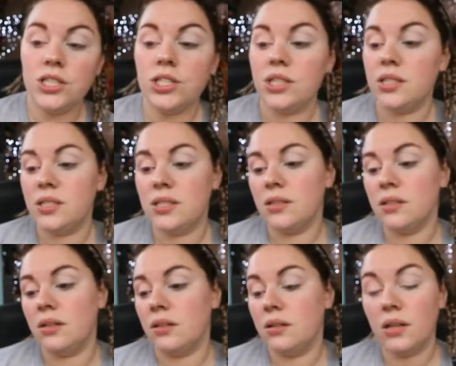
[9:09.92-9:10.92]
is just,
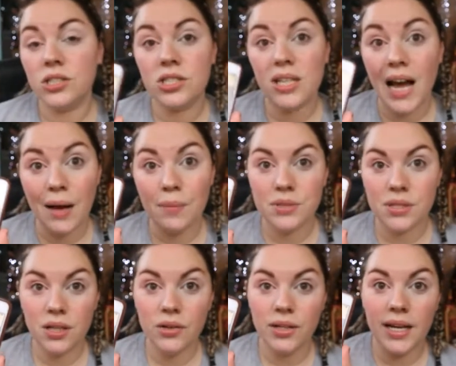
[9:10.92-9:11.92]
I just
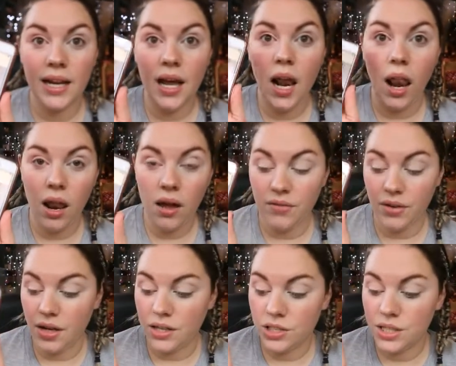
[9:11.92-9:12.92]
absolutely love
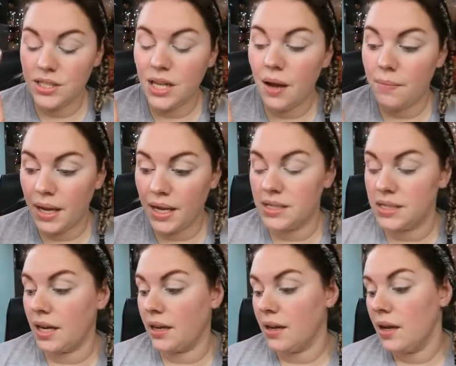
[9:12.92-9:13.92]
her. She is
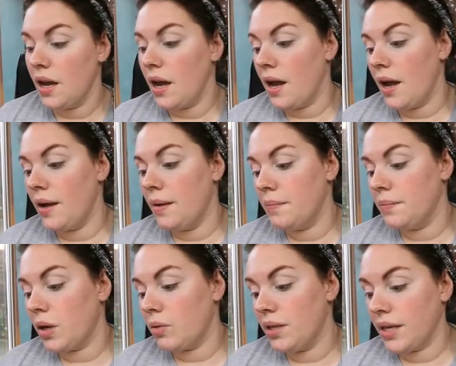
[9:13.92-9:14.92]
amazing.
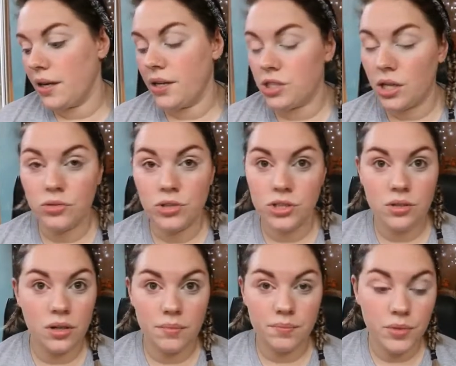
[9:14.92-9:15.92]
I'll link her channel. She's
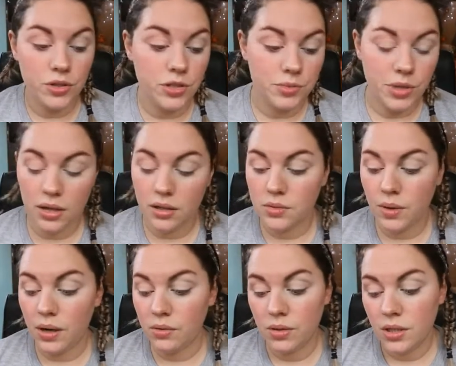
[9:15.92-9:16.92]
got a YouTube channel as
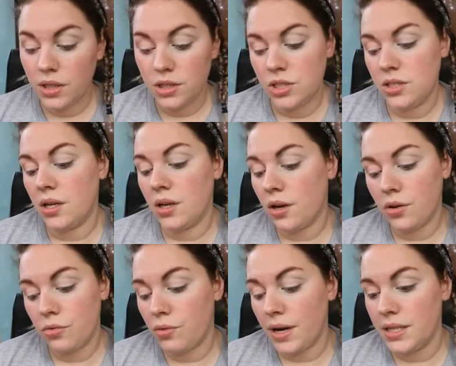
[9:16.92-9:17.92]
well. She's like
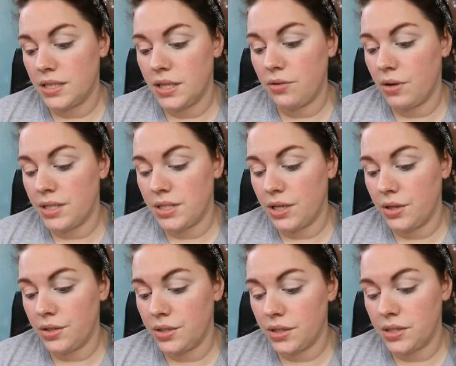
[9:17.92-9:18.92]
crazy
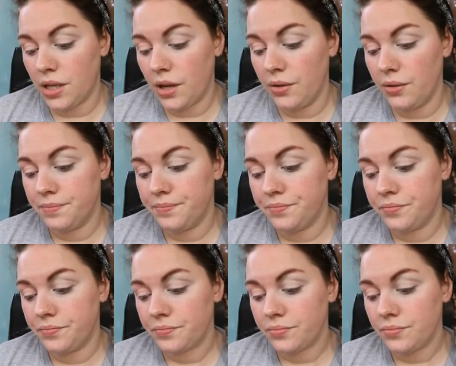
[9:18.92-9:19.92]
good. So
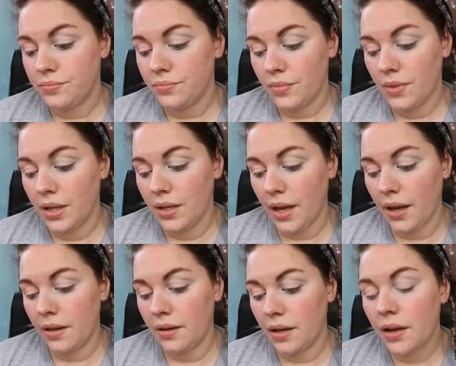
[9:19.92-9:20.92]
yeah,
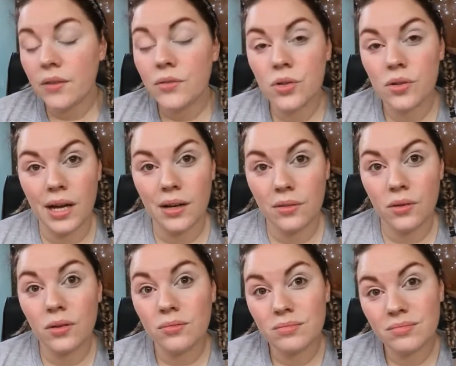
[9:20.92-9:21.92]
I kind of saw that and I
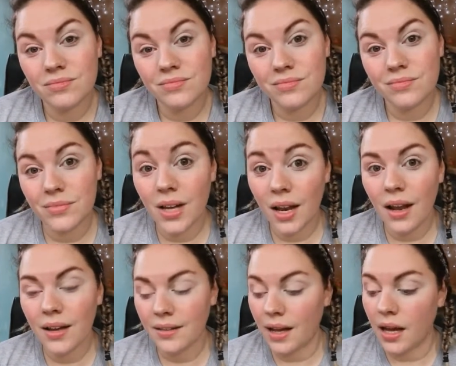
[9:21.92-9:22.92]
thought, I
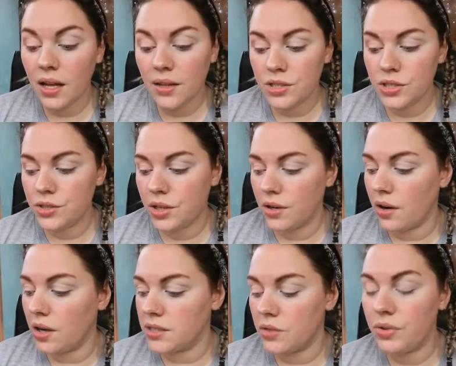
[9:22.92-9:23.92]
like that. I like the two-tone
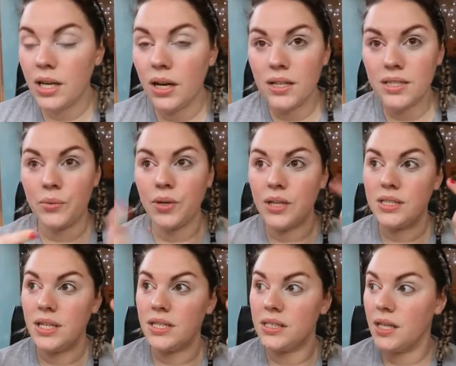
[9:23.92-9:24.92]
eyes. I really liked it when I
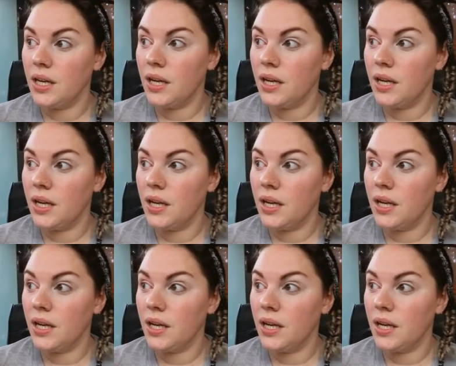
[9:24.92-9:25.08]
did